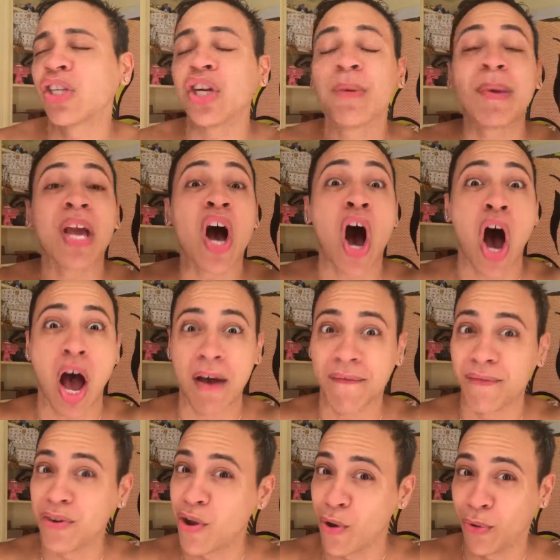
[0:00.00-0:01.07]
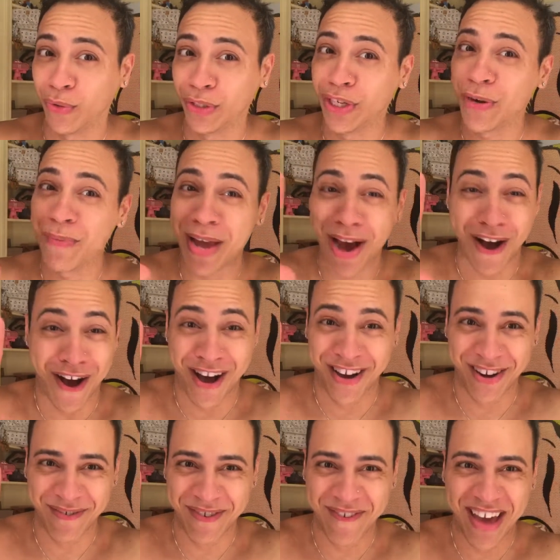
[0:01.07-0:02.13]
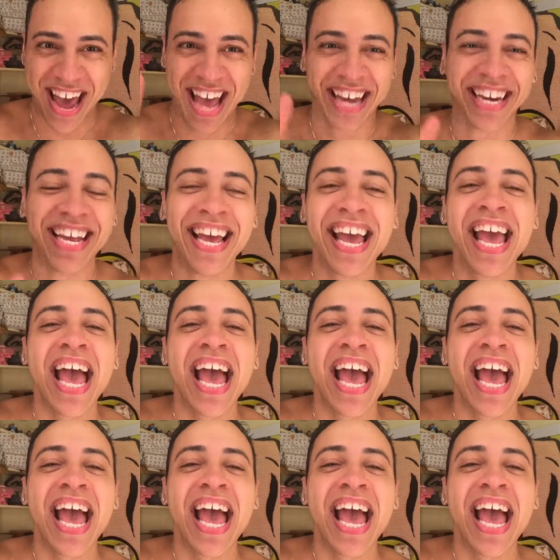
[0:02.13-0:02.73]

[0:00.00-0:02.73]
turn me on of a man.